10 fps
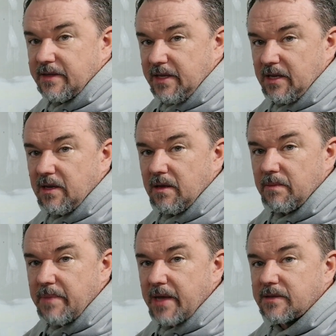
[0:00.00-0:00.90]

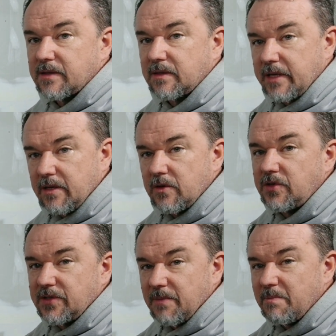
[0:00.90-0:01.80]
did basically
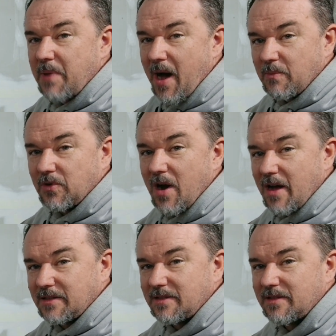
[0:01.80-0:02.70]
use some Bob
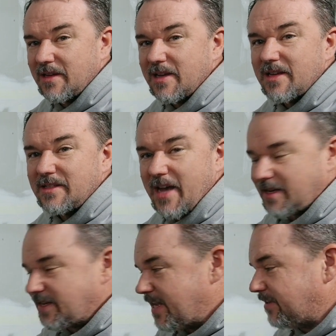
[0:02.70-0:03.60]
Ross
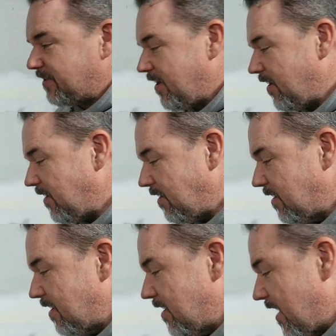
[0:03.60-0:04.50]
techniques here.
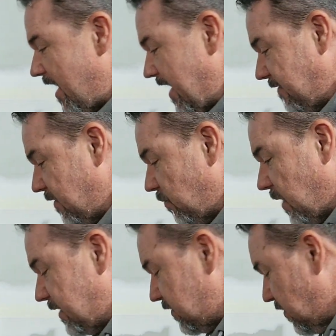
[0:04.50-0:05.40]
I even
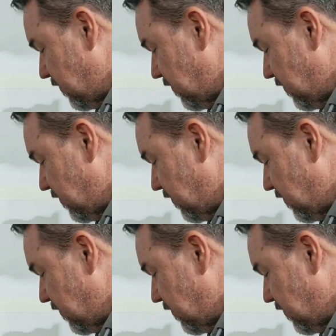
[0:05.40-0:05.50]
went so